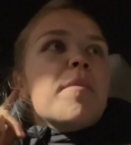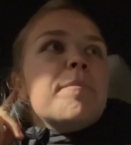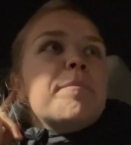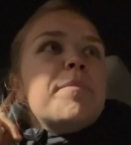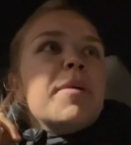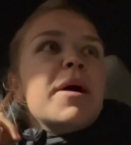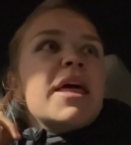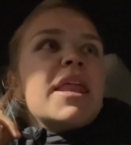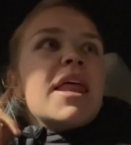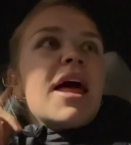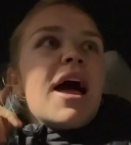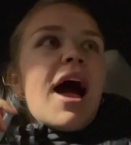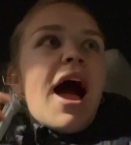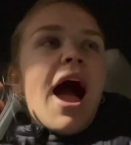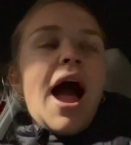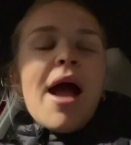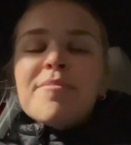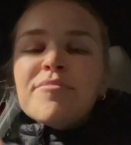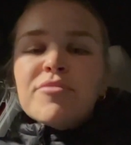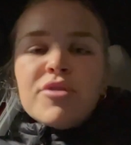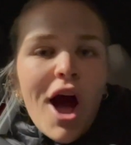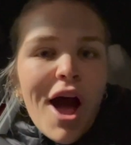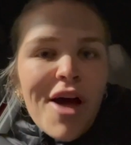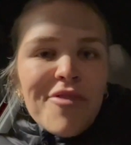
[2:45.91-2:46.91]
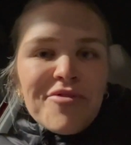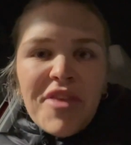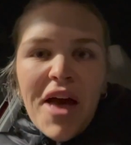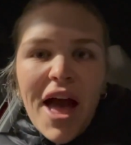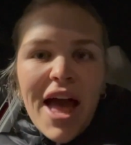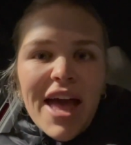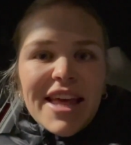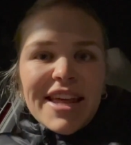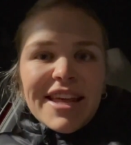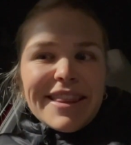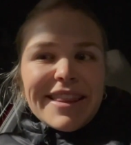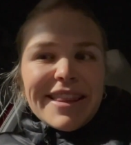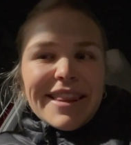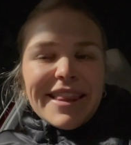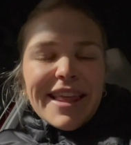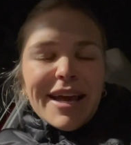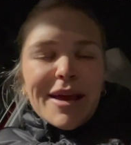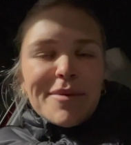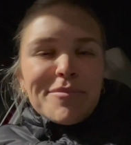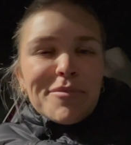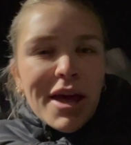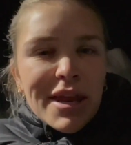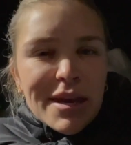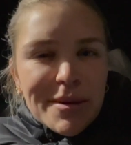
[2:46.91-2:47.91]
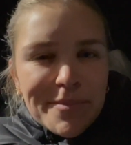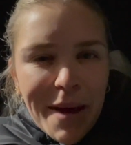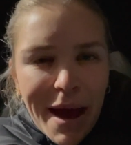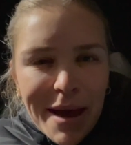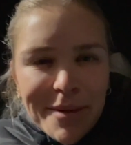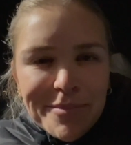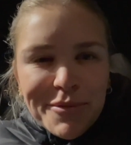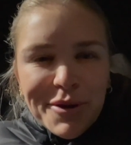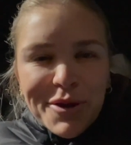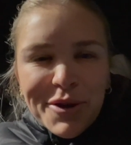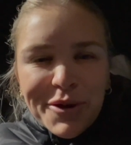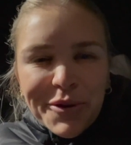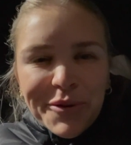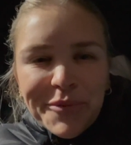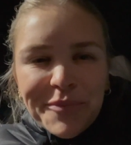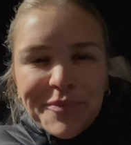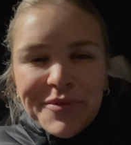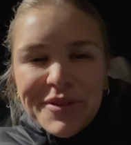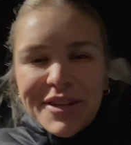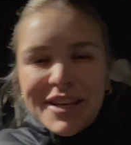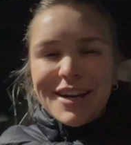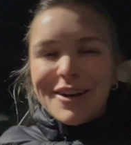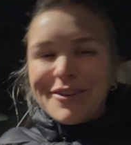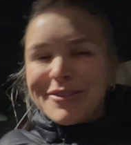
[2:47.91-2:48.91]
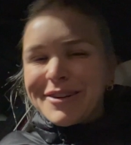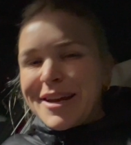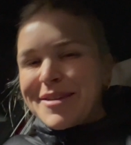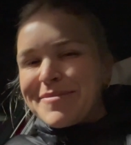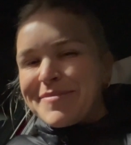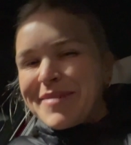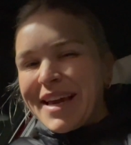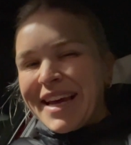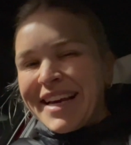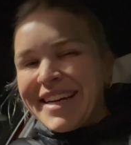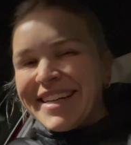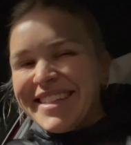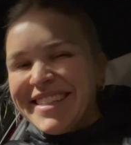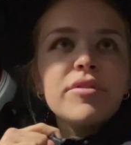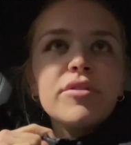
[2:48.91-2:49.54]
but I'm not that I'm not in a bad mood. You know what I mean?